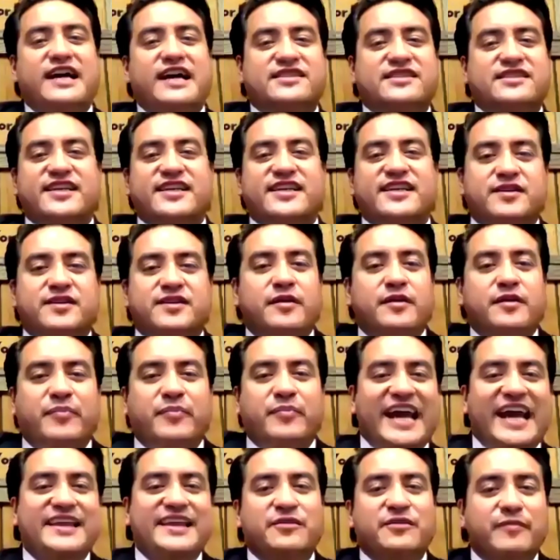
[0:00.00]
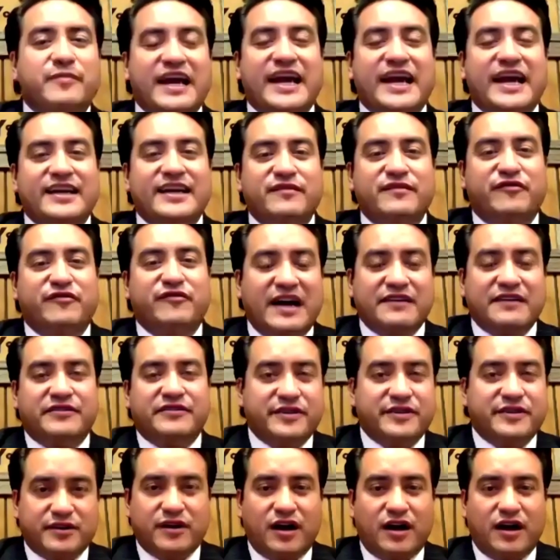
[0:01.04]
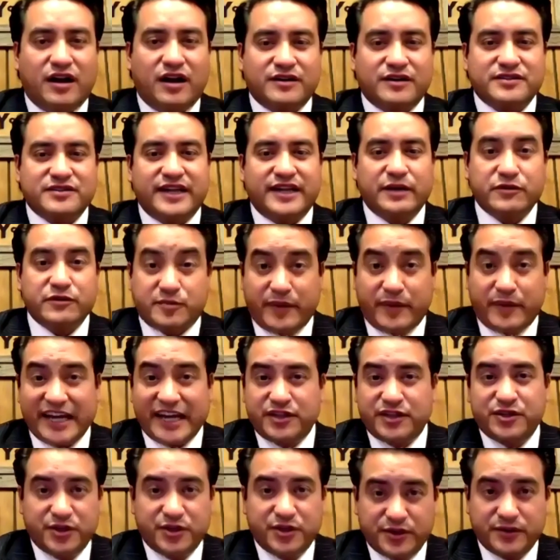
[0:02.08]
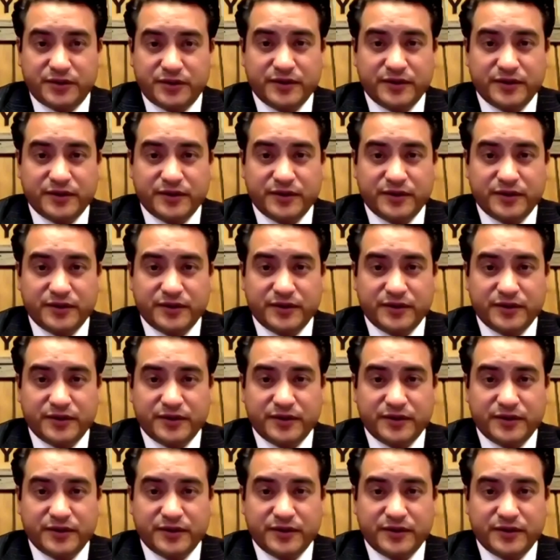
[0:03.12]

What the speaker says: pay the man $500, and it was pay you?